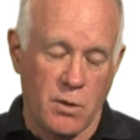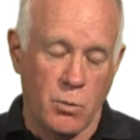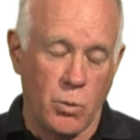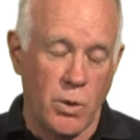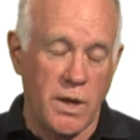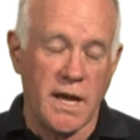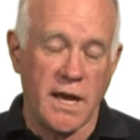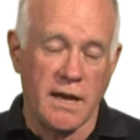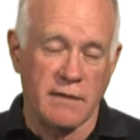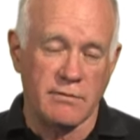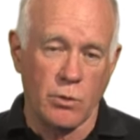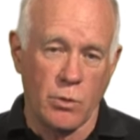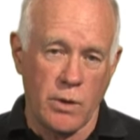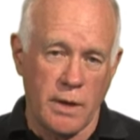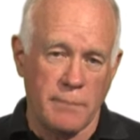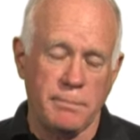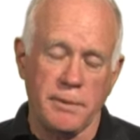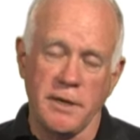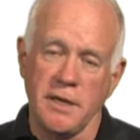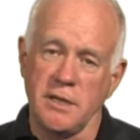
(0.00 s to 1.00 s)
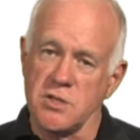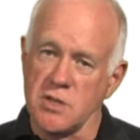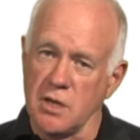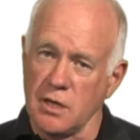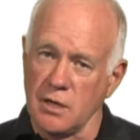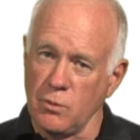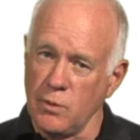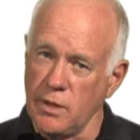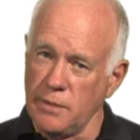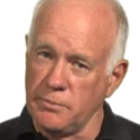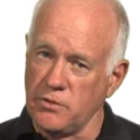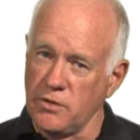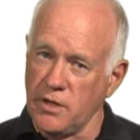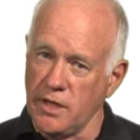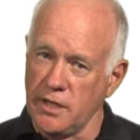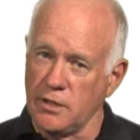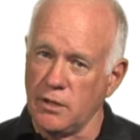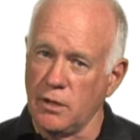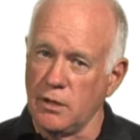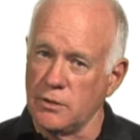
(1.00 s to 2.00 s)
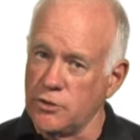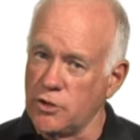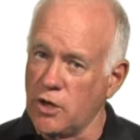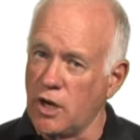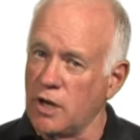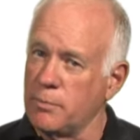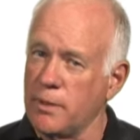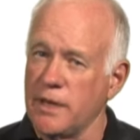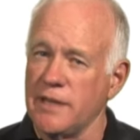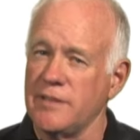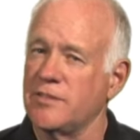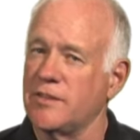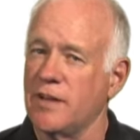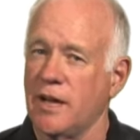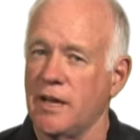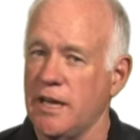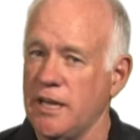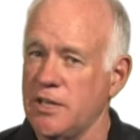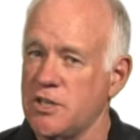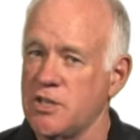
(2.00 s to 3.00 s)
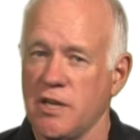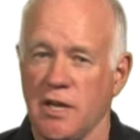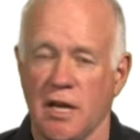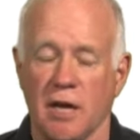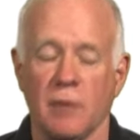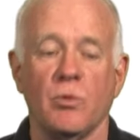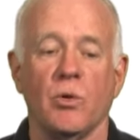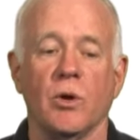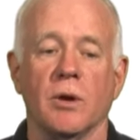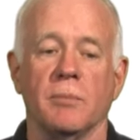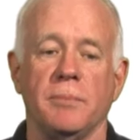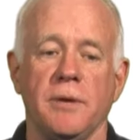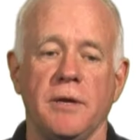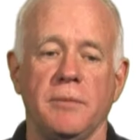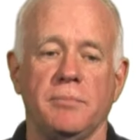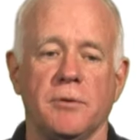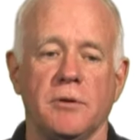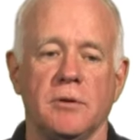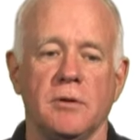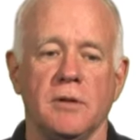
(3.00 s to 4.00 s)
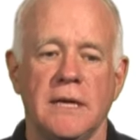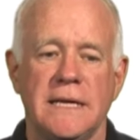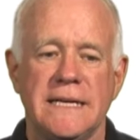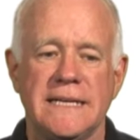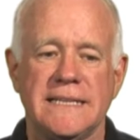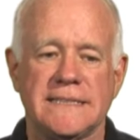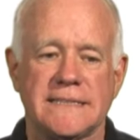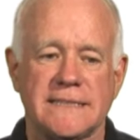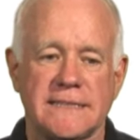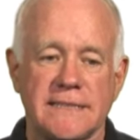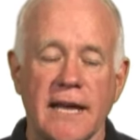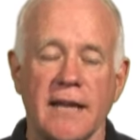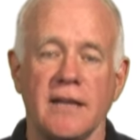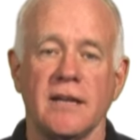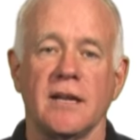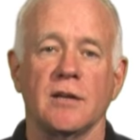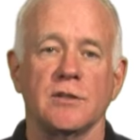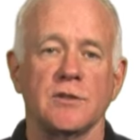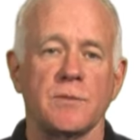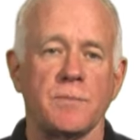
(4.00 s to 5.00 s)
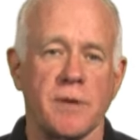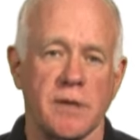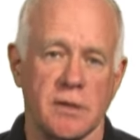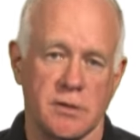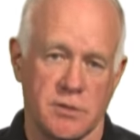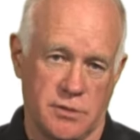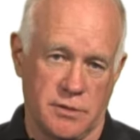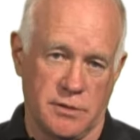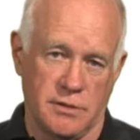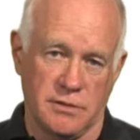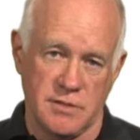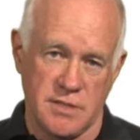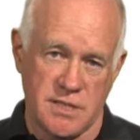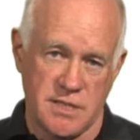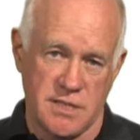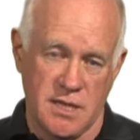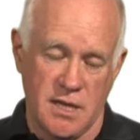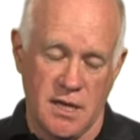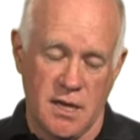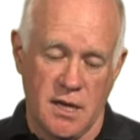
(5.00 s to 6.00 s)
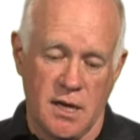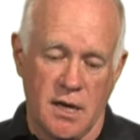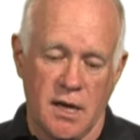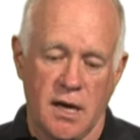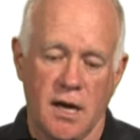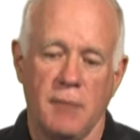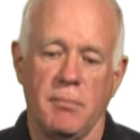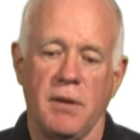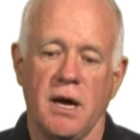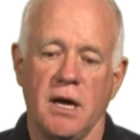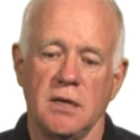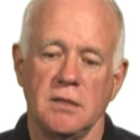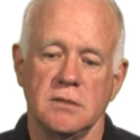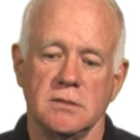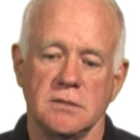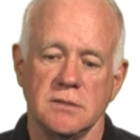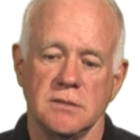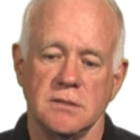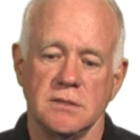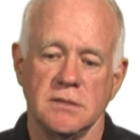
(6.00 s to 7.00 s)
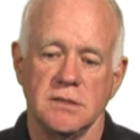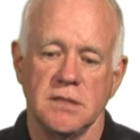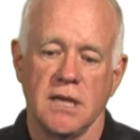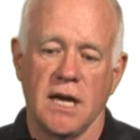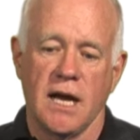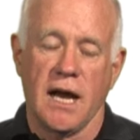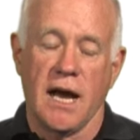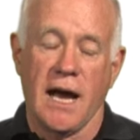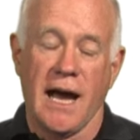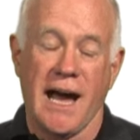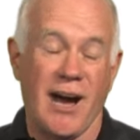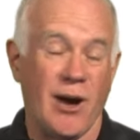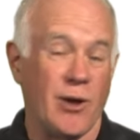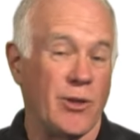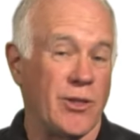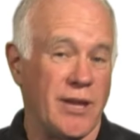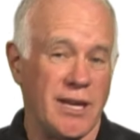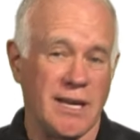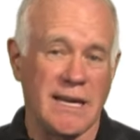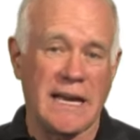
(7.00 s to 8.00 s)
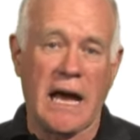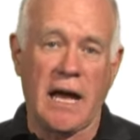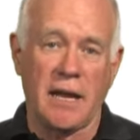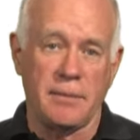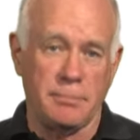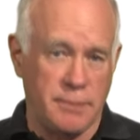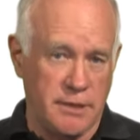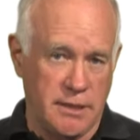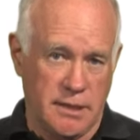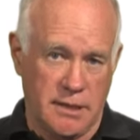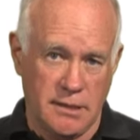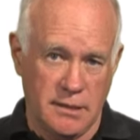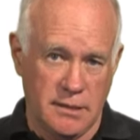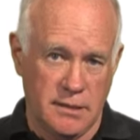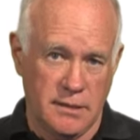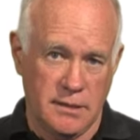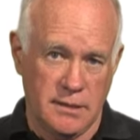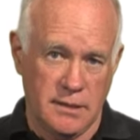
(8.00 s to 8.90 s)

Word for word: we have a web page on our website called dogbites.htm where people send us pictures about how they got bit,